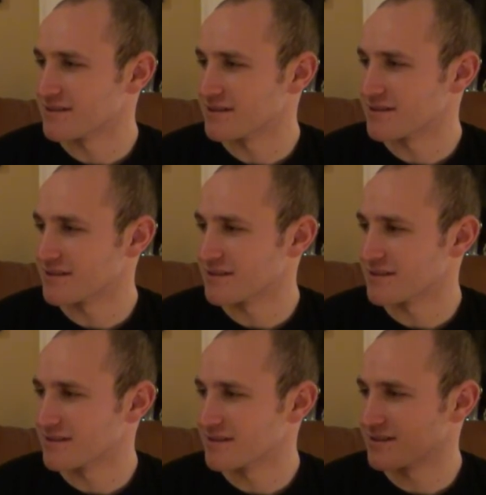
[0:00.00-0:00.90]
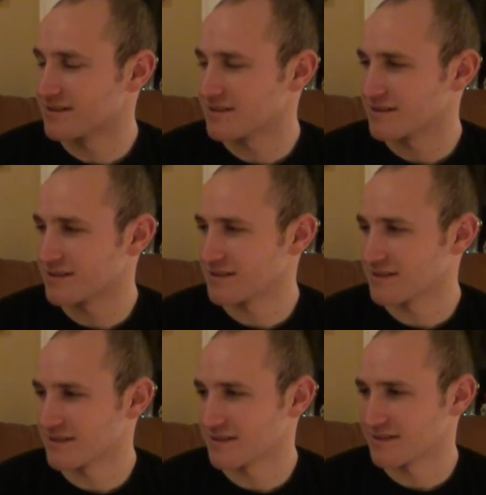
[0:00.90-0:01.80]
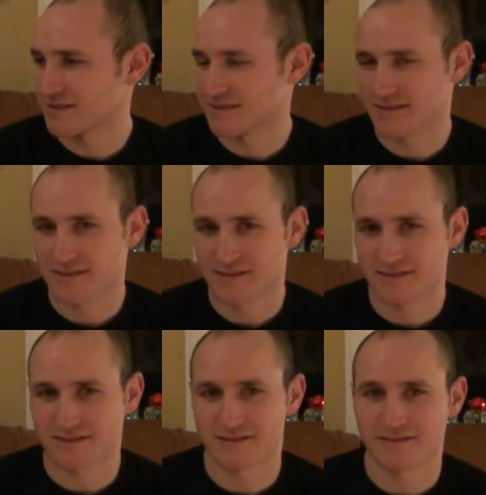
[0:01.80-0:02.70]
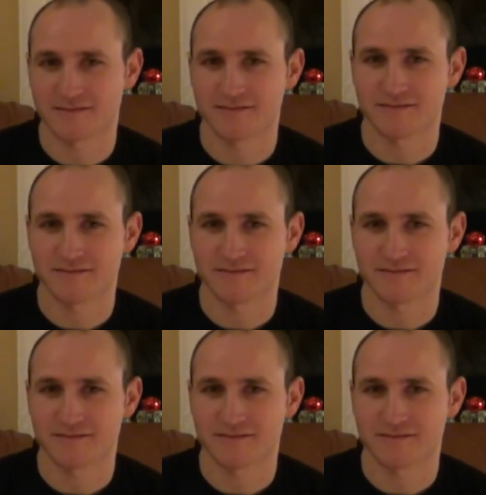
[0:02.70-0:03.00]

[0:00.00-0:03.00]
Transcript: [no speech]